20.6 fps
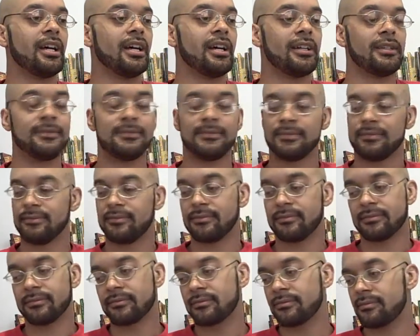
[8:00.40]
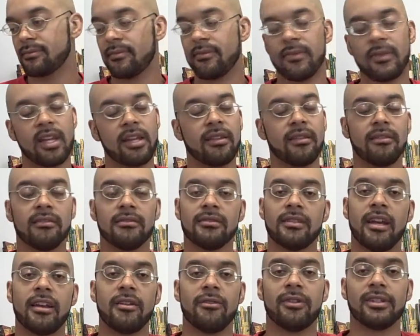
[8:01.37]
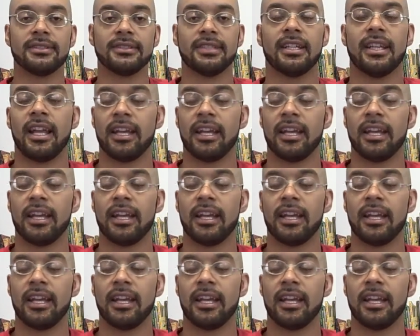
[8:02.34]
I don't want to say,